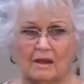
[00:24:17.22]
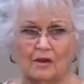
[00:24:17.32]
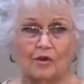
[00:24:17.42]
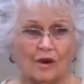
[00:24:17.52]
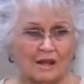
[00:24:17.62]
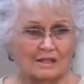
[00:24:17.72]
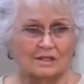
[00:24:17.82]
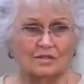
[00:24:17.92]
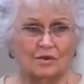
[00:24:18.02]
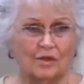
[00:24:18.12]

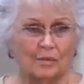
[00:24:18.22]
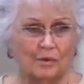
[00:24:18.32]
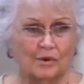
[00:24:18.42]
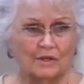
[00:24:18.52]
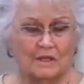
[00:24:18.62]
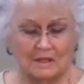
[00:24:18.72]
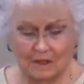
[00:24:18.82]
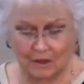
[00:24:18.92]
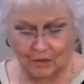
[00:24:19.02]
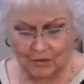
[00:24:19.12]
crosses or the burdens
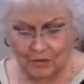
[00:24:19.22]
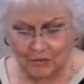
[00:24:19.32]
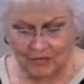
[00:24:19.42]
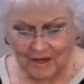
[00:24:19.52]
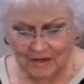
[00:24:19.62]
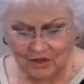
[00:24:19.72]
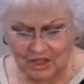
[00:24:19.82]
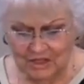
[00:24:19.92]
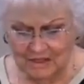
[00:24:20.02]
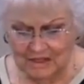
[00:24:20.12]
alone. We've got
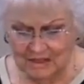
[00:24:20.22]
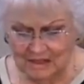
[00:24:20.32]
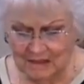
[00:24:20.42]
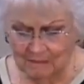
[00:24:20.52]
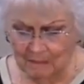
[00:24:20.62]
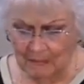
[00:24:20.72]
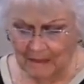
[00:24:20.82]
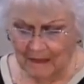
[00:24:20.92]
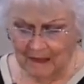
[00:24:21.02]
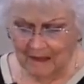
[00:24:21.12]
Jesus,
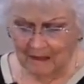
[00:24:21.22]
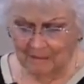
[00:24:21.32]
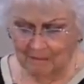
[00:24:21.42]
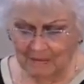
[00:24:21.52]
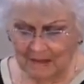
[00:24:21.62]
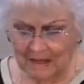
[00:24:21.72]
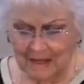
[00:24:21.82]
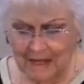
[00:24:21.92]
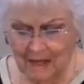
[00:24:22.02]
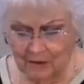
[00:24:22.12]
and
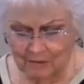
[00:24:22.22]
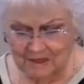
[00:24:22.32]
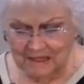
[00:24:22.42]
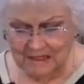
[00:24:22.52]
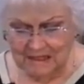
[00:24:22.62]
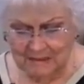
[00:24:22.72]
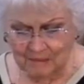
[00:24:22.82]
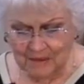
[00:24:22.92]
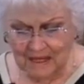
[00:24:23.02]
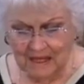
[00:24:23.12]
he helps us.
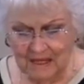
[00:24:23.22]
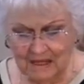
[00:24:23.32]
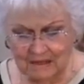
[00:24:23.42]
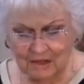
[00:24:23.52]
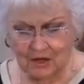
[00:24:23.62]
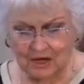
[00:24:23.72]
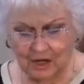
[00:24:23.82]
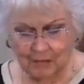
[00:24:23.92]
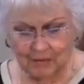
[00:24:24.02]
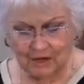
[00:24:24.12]
He is our
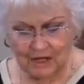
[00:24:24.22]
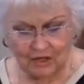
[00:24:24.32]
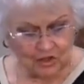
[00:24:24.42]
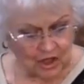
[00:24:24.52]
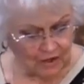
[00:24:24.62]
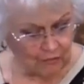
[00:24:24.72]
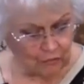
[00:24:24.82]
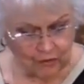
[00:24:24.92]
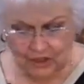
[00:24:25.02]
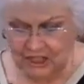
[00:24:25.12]
helper. And in John
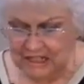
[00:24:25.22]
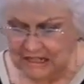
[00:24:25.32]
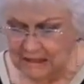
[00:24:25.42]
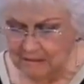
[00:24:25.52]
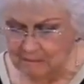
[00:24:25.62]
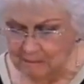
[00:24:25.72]
14,